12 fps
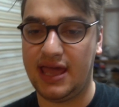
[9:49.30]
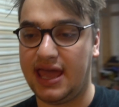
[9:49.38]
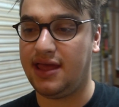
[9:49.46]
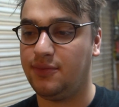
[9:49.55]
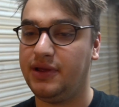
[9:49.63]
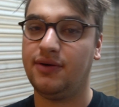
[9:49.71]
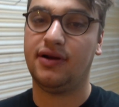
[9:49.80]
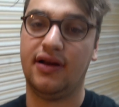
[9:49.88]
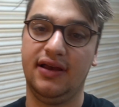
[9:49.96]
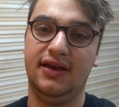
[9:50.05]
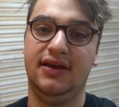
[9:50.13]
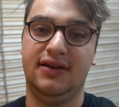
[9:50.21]
and we
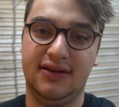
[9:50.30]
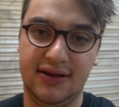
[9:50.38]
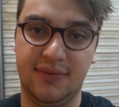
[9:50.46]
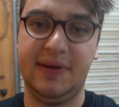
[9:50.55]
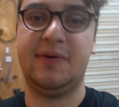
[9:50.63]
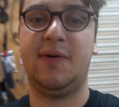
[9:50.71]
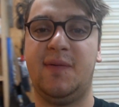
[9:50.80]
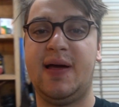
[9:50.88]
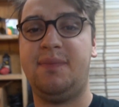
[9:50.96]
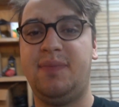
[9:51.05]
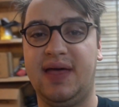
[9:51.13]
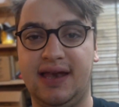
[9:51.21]
were we were
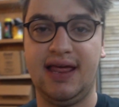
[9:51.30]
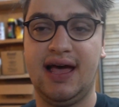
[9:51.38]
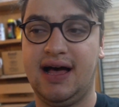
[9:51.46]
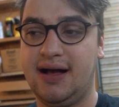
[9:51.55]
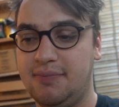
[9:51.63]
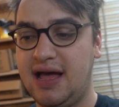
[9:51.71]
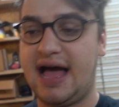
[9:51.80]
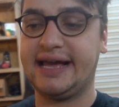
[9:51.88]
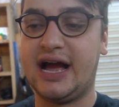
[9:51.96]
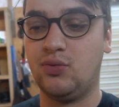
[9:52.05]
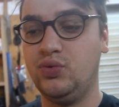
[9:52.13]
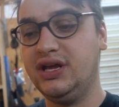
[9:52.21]
ripping. I
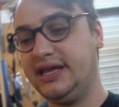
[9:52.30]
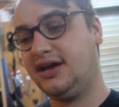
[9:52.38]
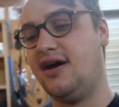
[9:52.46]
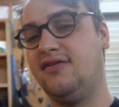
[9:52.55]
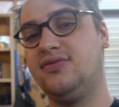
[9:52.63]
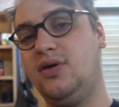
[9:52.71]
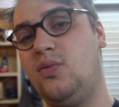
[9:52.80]
got really comfortable.